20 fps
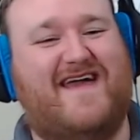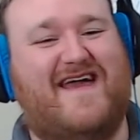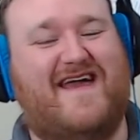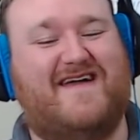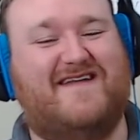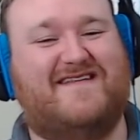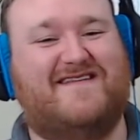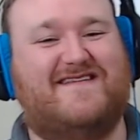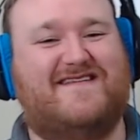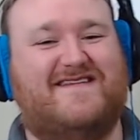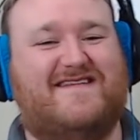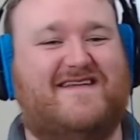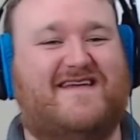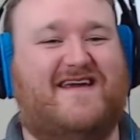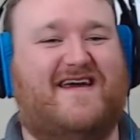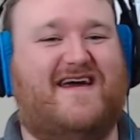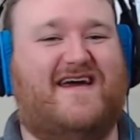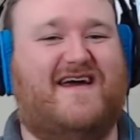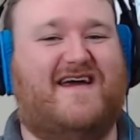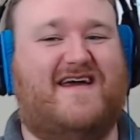And.
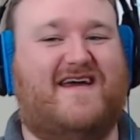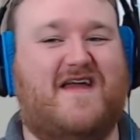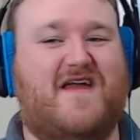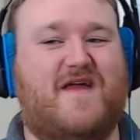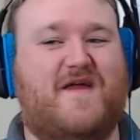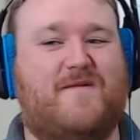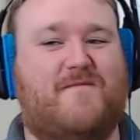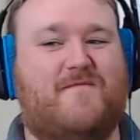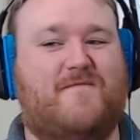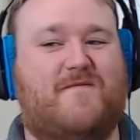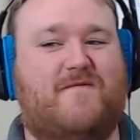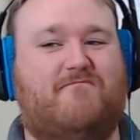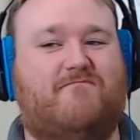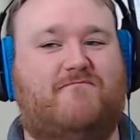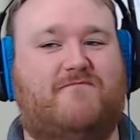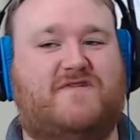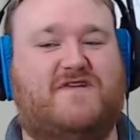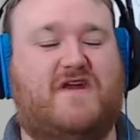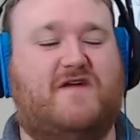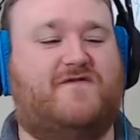
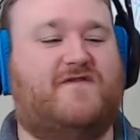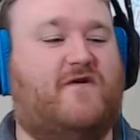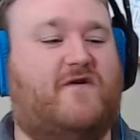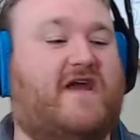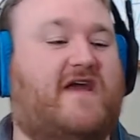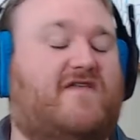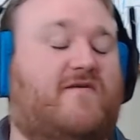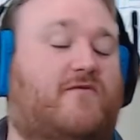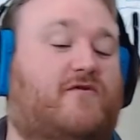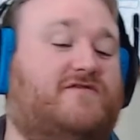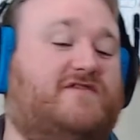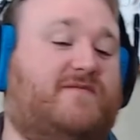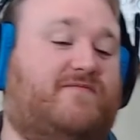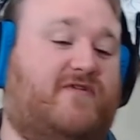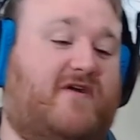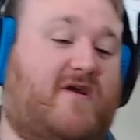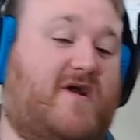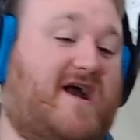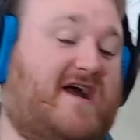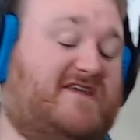Okay, the
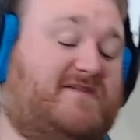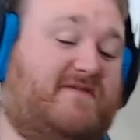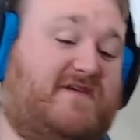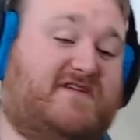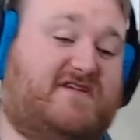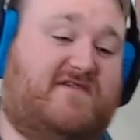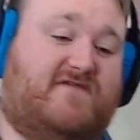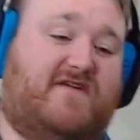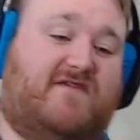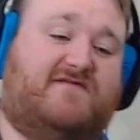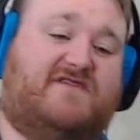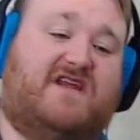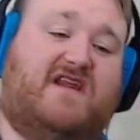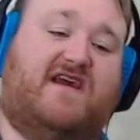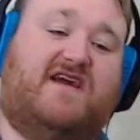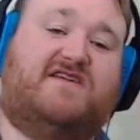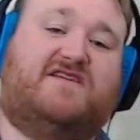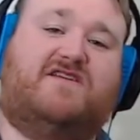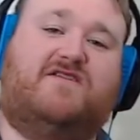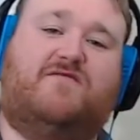multiplayer aspect of it I was
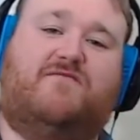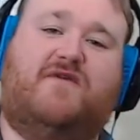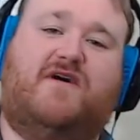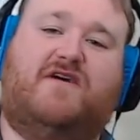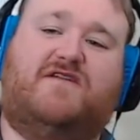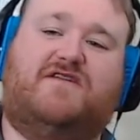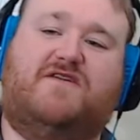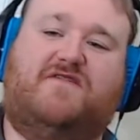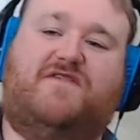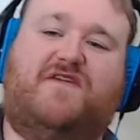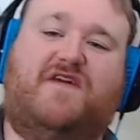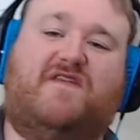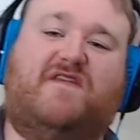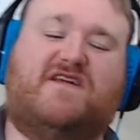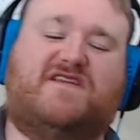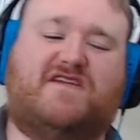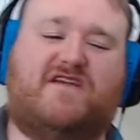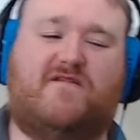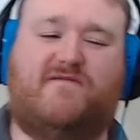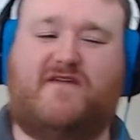going to ask you about. Do you
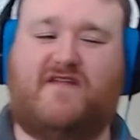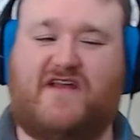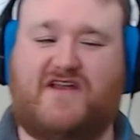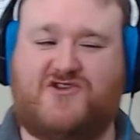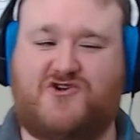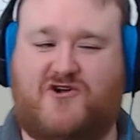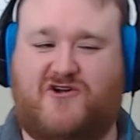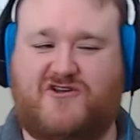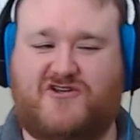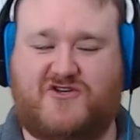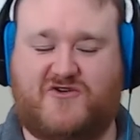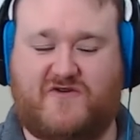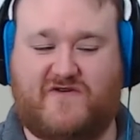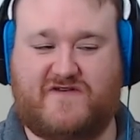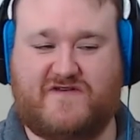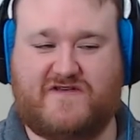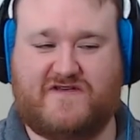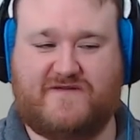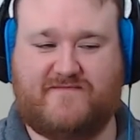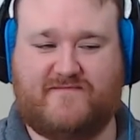think that's going to be like Dark
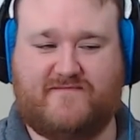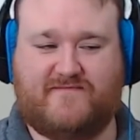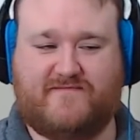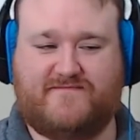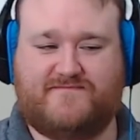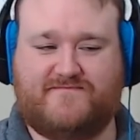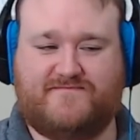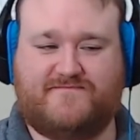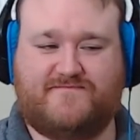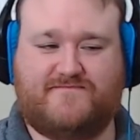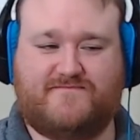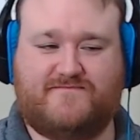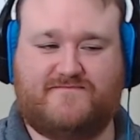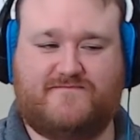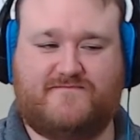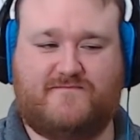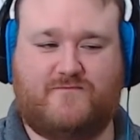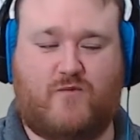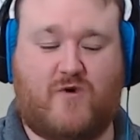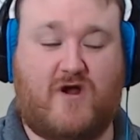Souls?
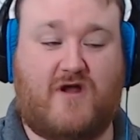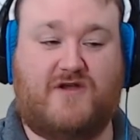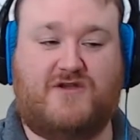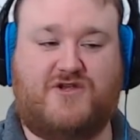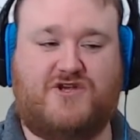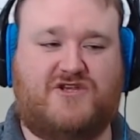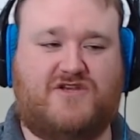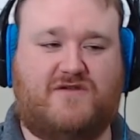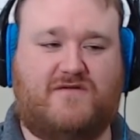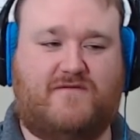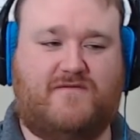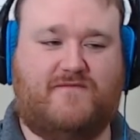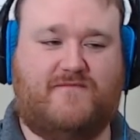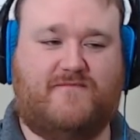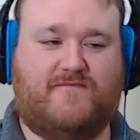Where you just...